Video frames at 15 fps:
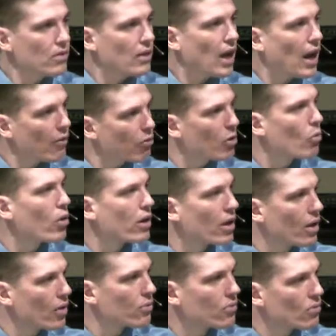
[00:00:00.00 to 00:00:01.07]
Everyone
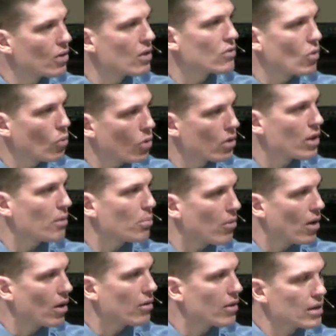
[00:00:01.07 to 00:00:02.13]
else is a work in
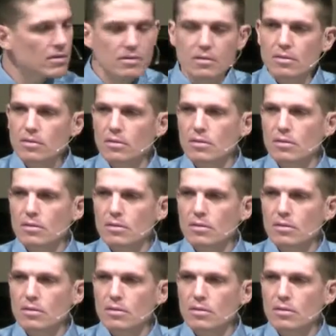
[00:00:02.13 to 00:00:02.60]
progress.